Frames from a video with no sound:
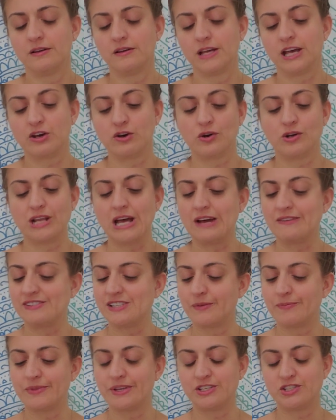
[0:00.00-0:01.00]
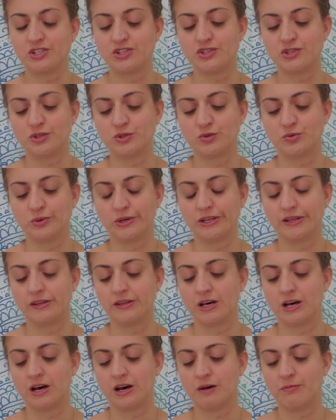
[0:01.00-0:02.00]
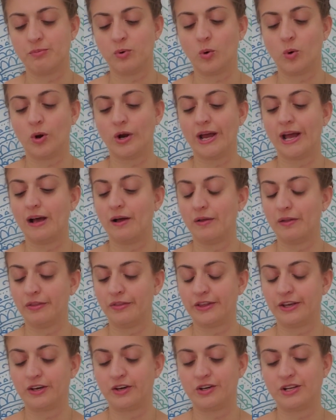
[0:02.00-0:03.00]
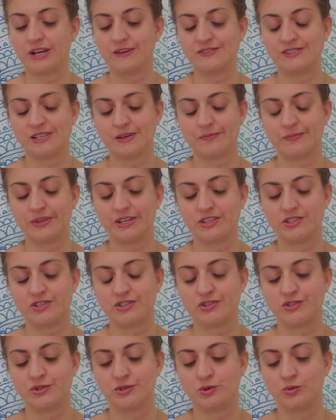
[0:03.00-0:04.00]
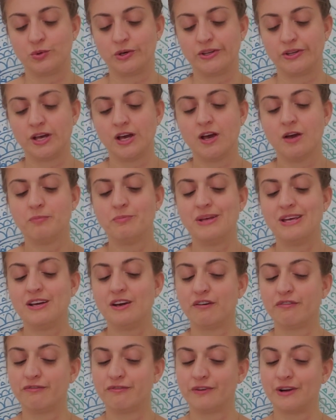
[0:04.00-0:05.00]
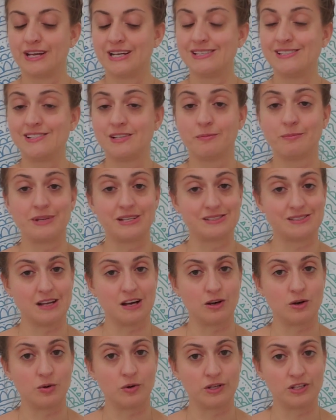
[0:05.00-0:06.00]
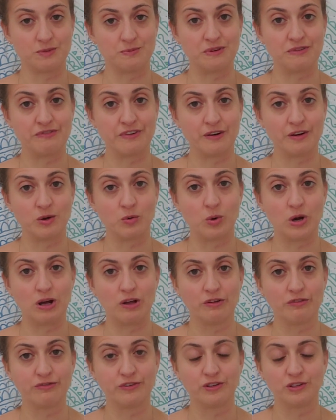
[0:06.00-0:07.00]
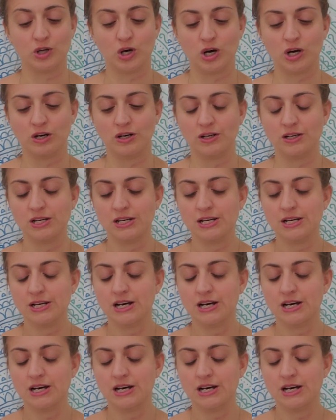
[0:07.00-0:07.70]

It could have something to do with uh, poor health. It could have something to do with being afraid somebody's not going to be very well for long.